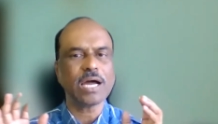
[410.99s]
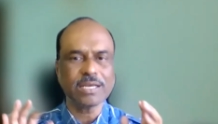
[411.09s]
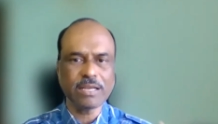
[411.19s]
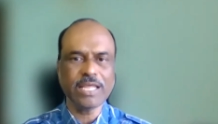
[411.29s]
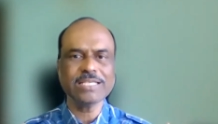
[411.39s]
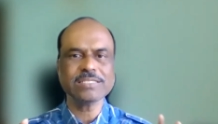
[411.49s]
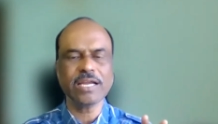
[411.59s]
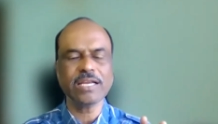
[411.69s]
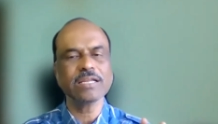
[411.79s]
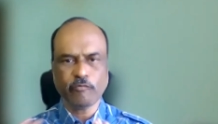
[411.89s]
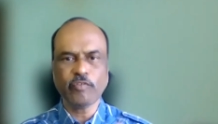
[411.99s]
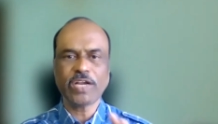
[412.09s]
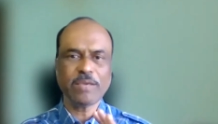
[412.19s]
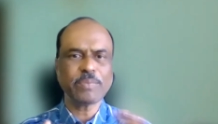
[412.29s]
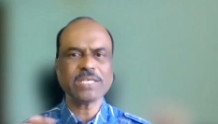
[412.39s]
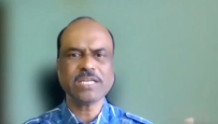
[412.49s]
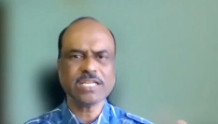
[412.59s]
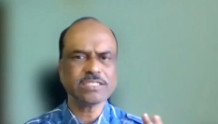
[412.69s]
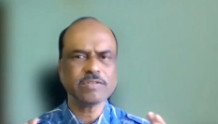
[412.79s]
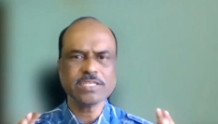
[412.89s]
at least, right,
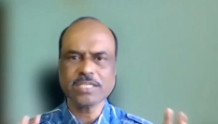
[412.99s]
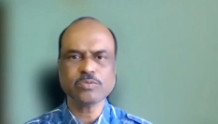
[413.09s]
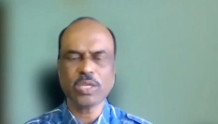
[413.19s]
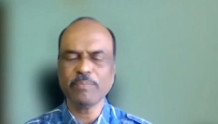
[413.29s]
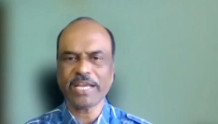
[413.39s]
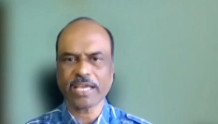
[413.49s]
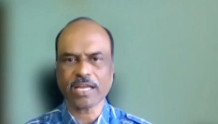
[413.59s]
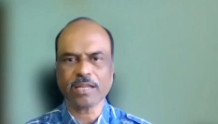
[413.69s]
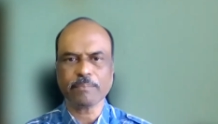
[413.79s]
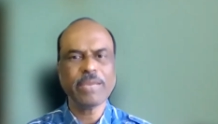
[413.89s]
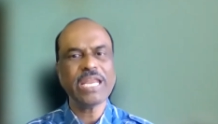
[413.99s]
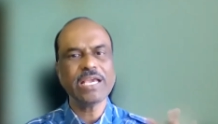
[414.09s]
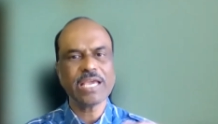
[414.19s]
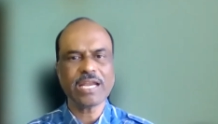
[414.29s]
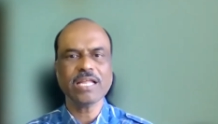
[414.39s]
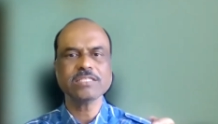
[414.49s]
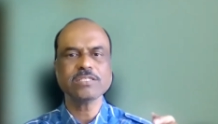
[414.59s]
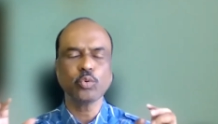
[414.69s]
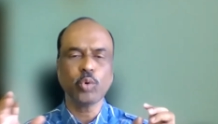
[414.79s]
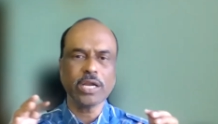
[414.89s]
50% of the seats will be taken up. Many
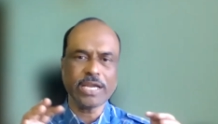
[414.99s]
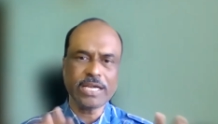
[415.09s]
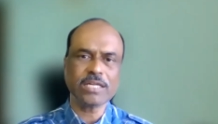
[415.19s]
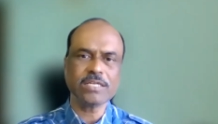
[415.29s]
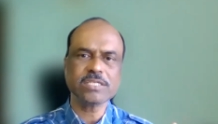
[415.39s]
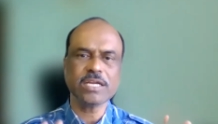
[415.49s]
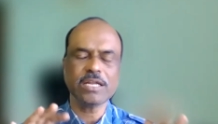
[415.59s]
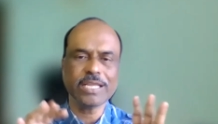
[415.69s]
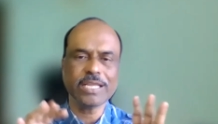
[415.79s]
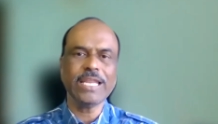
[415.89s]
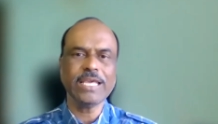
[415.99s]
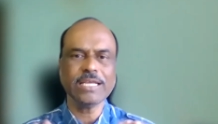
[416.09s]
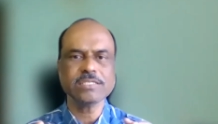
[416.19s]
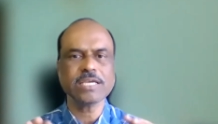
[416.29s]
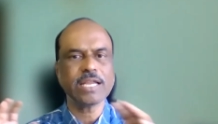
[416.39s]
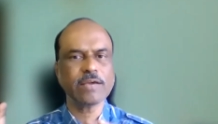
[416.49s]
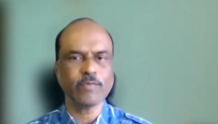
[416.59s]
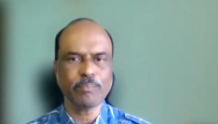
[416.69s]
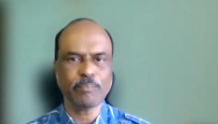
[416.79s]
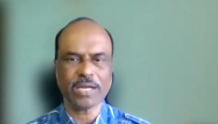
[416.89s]
candidates who are interested really in CENTAC
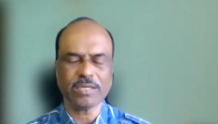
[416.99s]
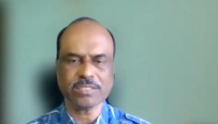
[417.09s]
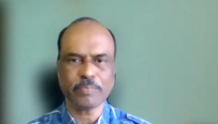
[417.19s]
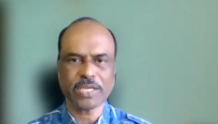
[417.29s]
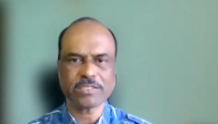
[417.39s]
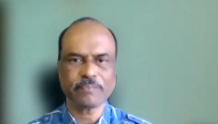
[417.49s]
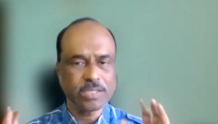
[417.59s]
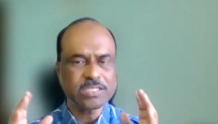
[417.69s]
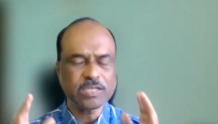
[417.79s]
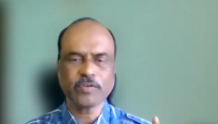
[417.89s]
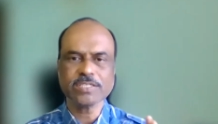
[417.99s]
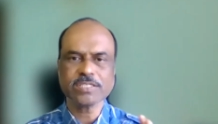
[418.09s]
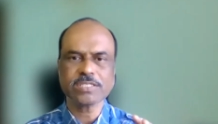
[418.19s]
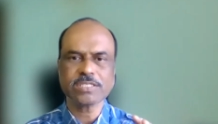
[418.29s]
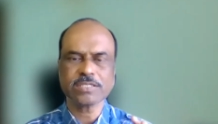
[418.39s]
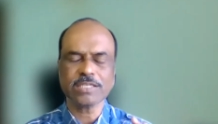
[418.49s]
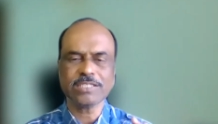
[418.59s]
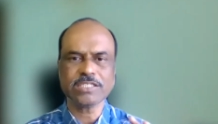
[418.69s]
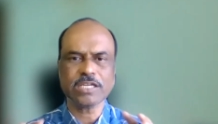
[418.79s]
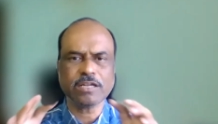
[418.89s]
will participate. That's the first
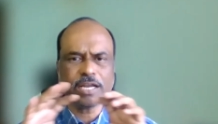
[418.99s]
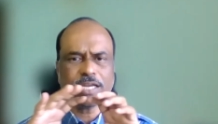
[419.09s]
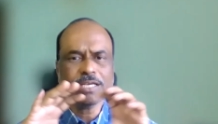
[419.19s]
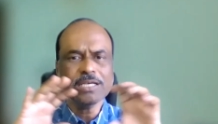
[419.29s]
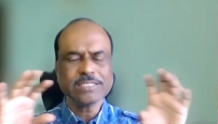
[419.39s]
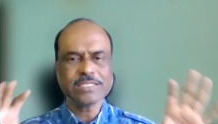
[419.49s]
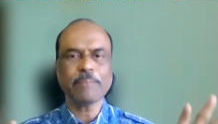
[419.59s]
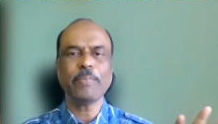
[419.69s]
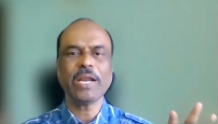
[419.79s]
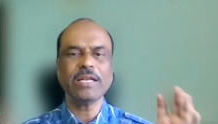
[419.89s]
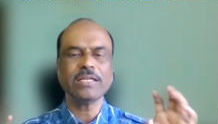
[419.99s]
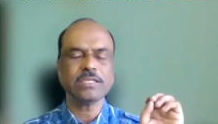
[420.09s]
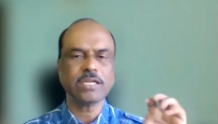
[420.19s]
suggestion, right? separate